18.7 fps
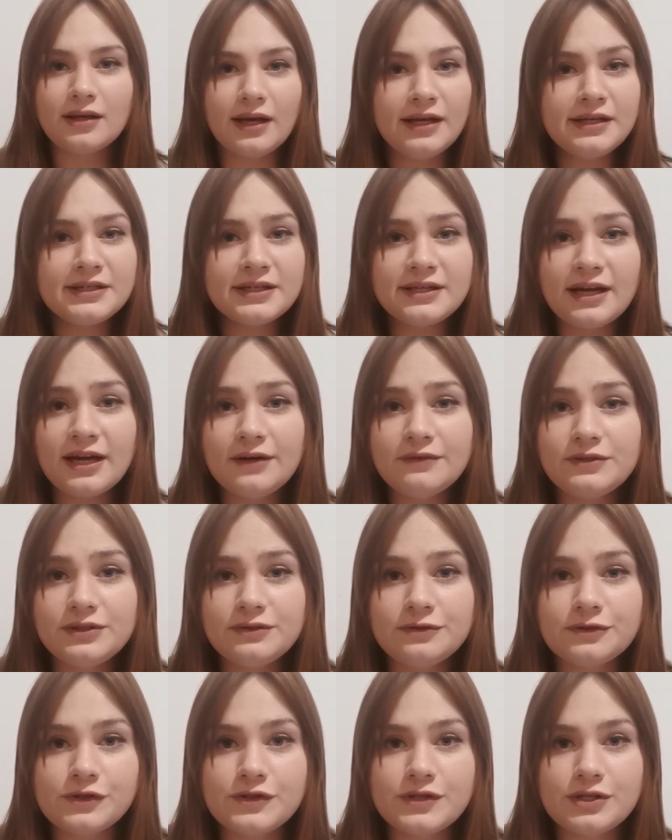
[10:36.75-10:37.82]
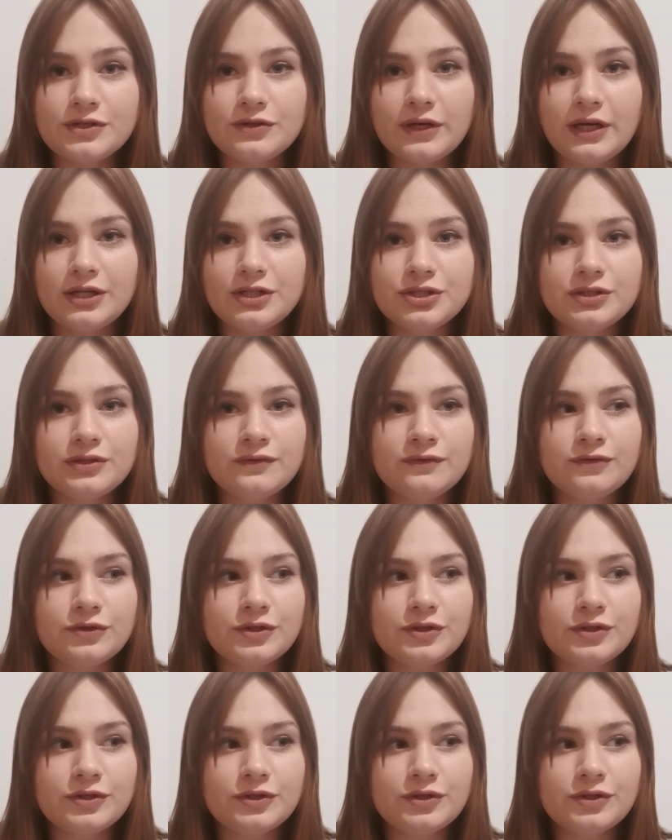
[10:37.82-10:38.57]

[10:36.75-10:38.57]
It can have different situations.